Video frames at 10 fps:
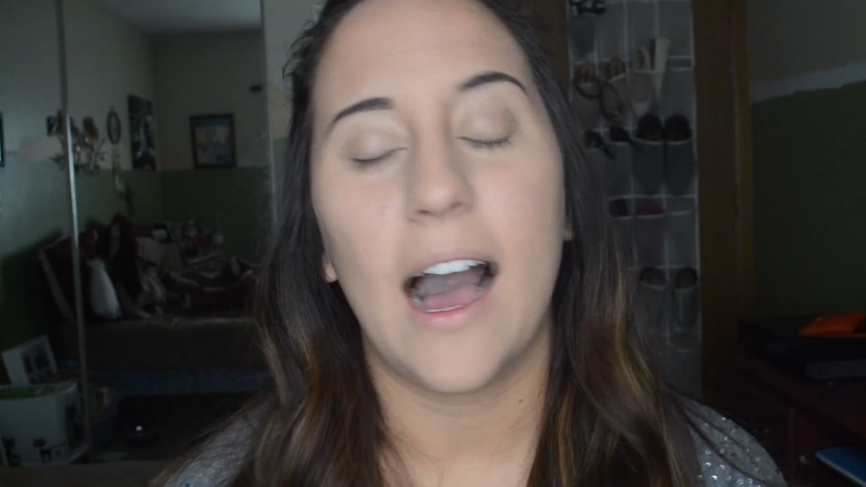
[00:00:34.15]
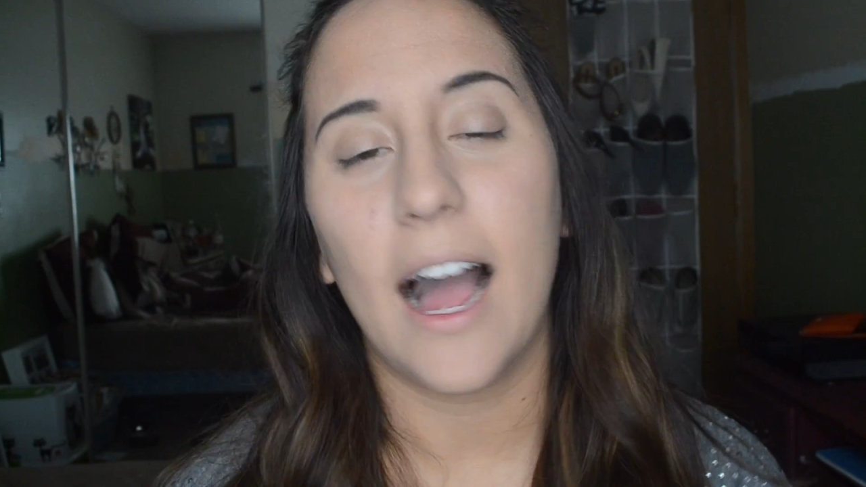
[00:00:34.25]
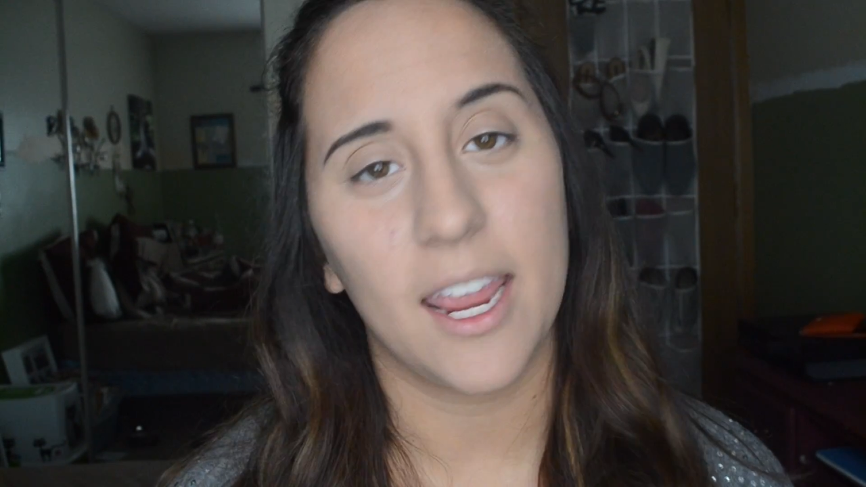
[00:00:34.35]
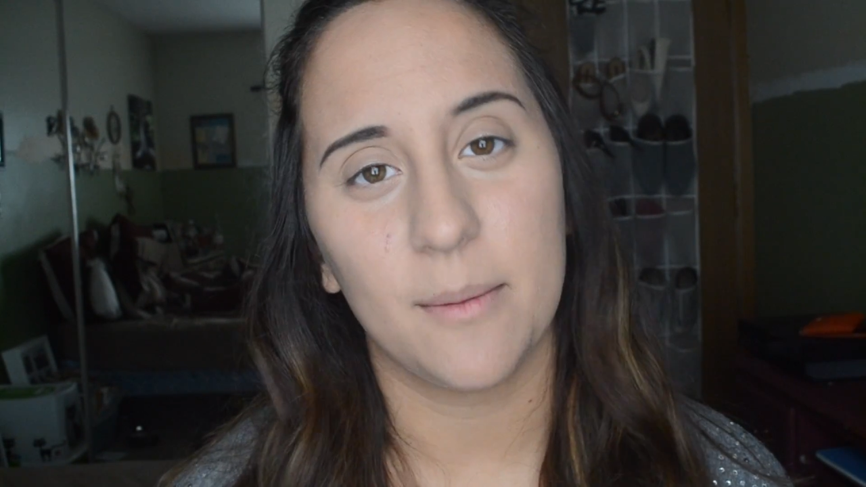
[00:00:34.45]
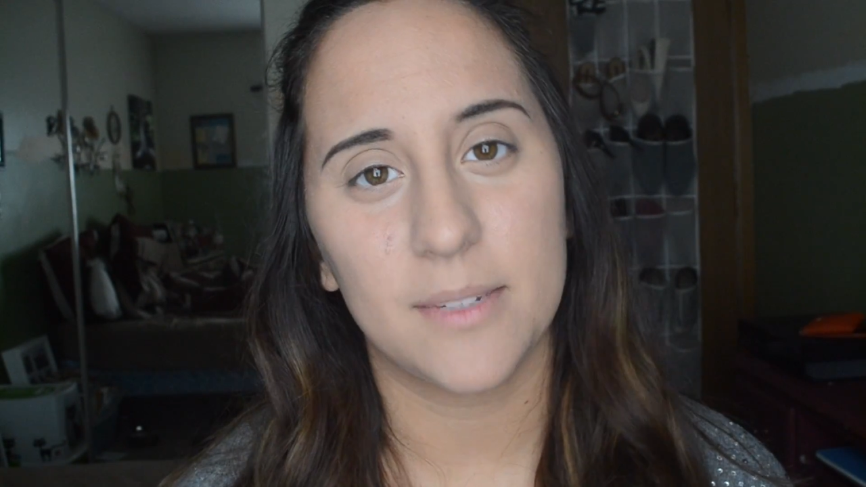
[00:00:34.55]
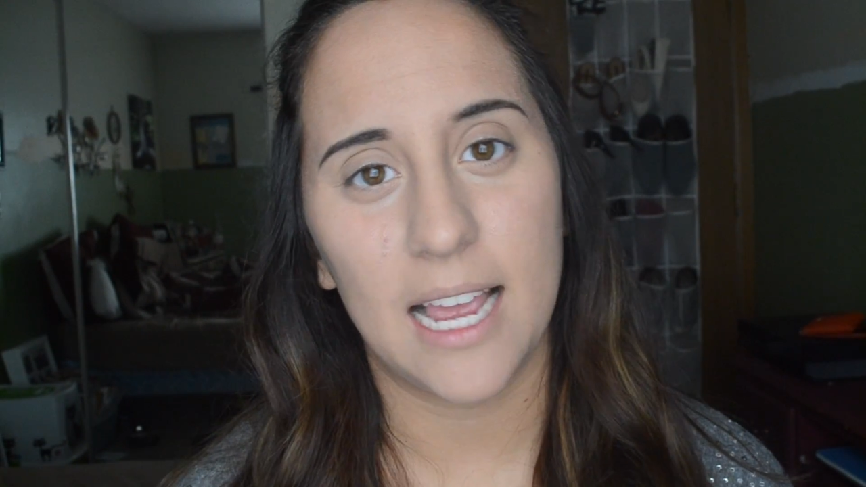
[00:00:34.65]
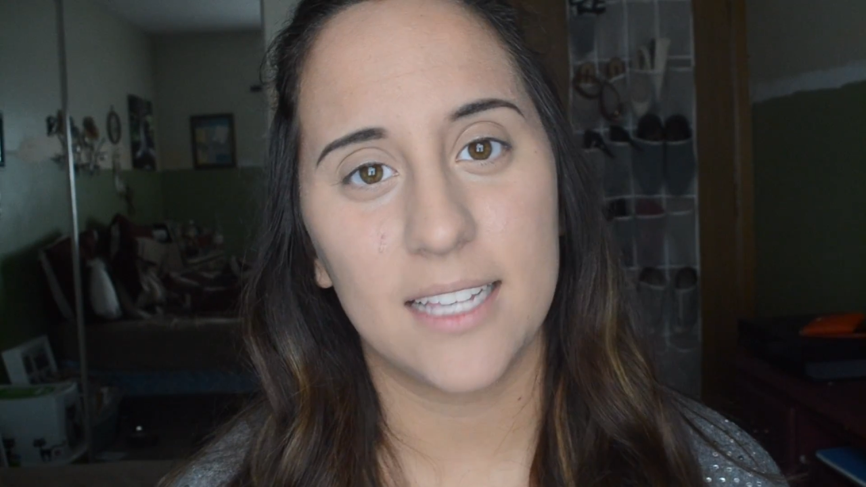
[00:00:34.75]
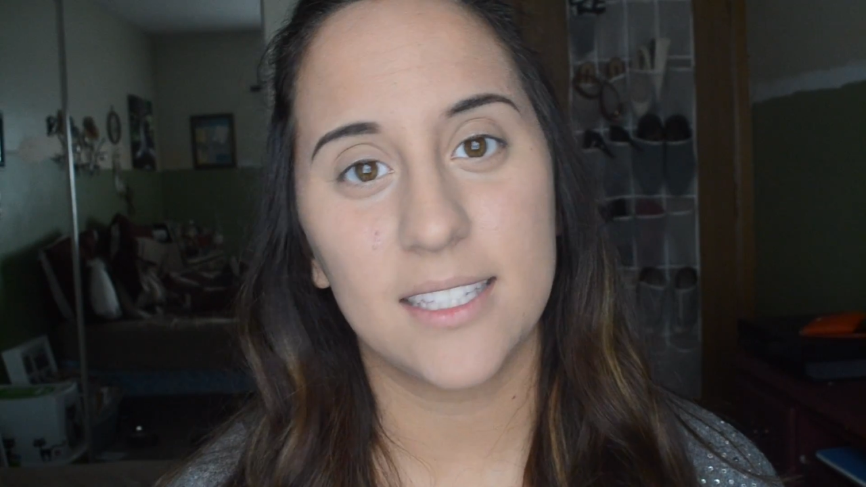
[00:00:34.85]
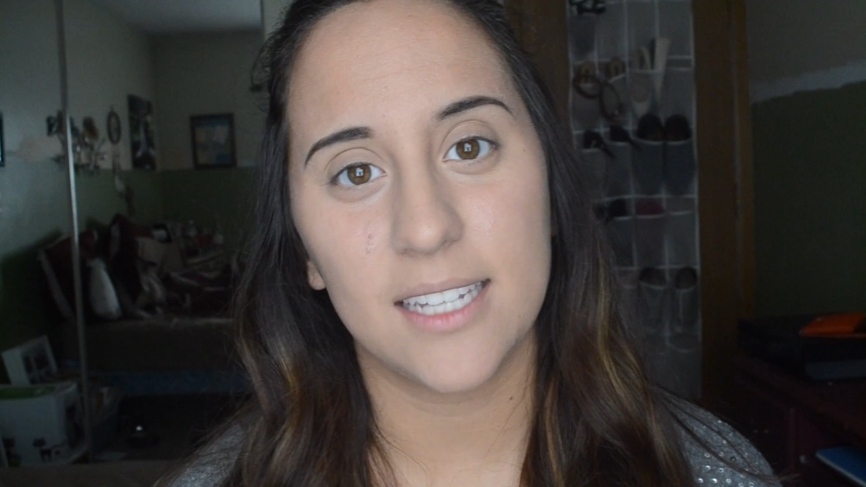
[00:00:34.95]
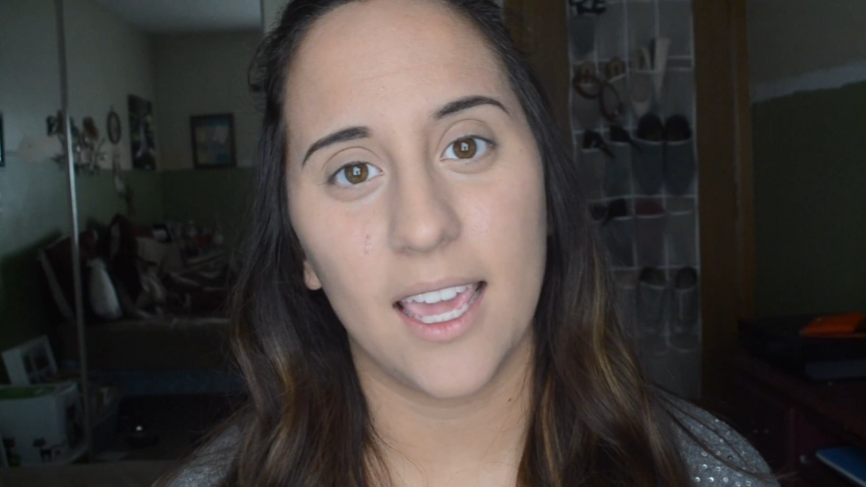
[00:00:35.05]
I am
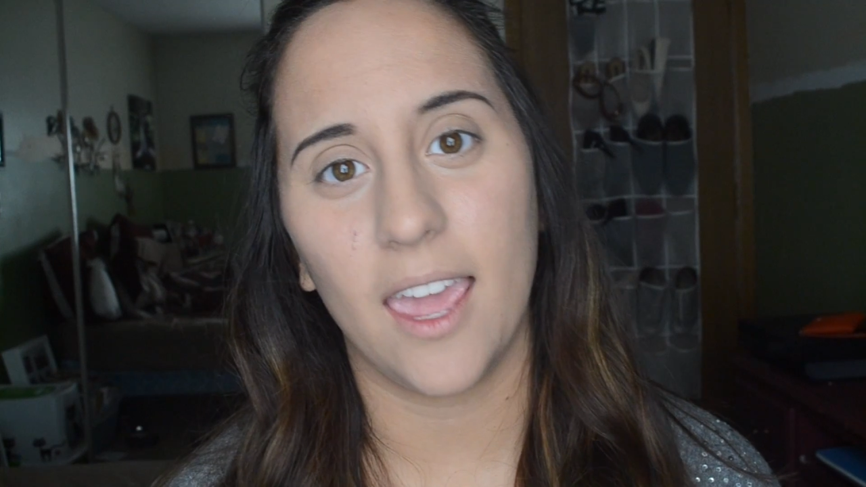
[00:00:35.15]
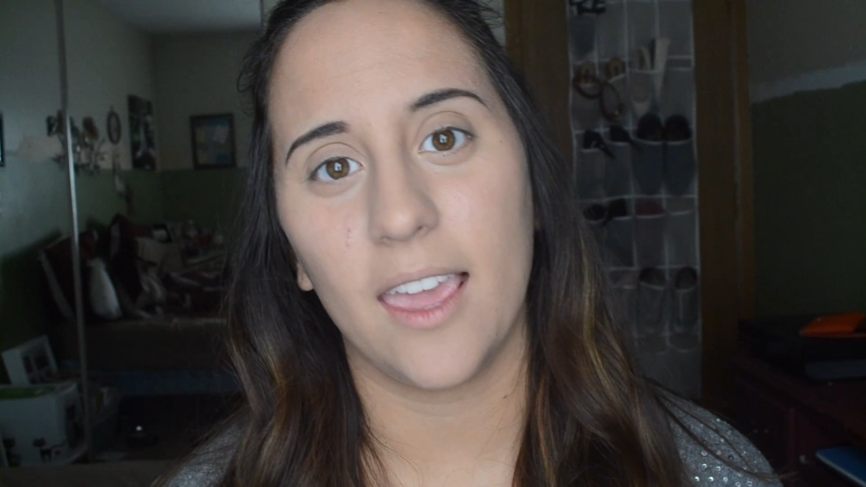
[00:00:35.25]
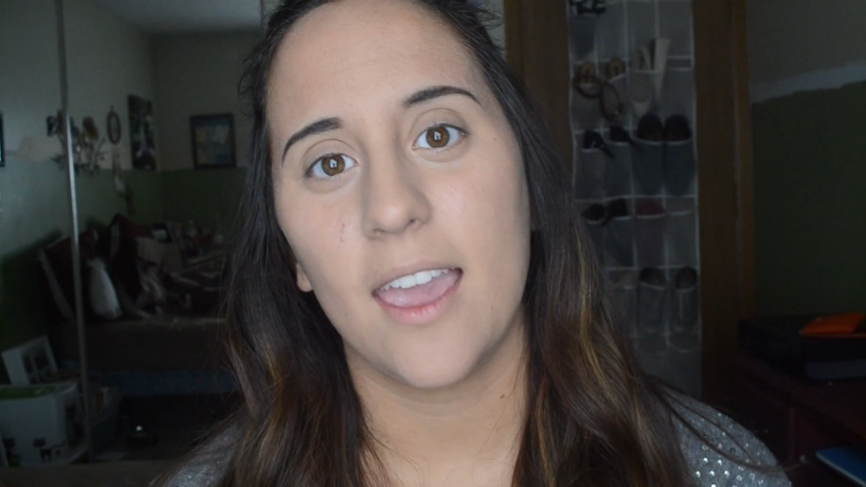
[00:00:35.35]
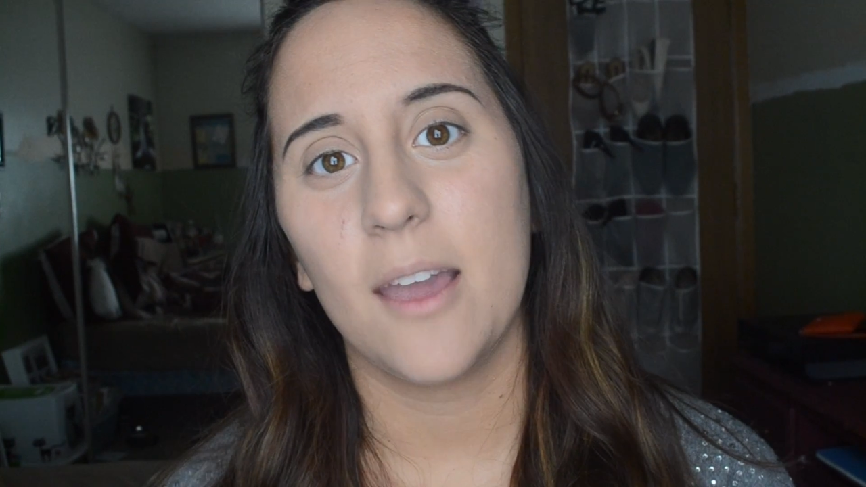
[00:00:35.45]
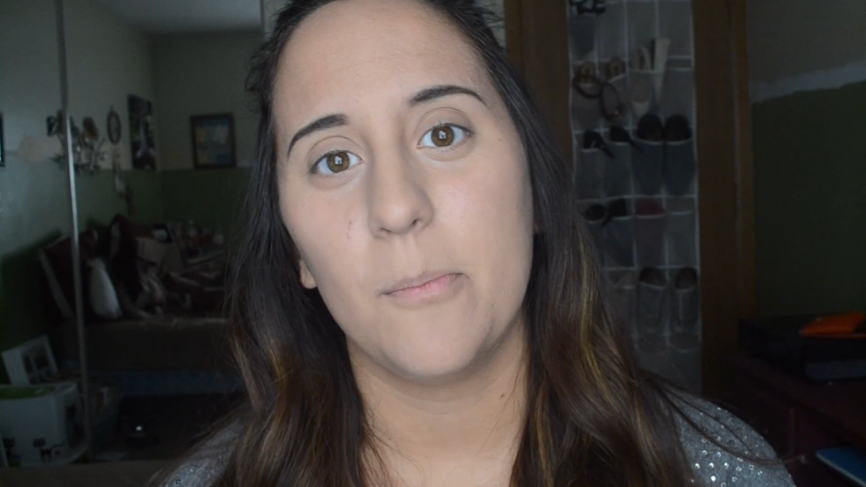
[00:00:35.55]
testing